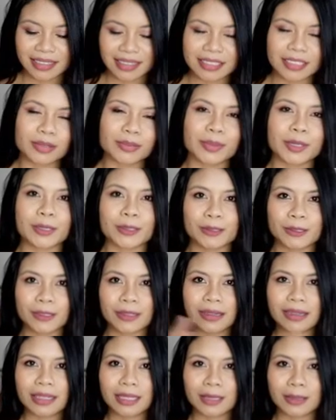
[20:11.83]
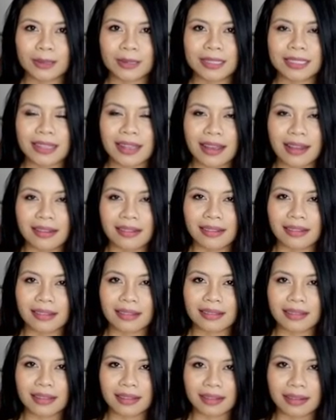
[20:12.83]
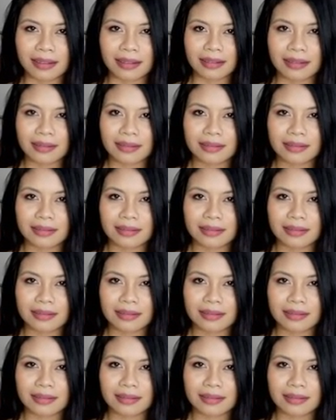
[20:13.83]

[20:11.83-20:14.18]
So both the looks and the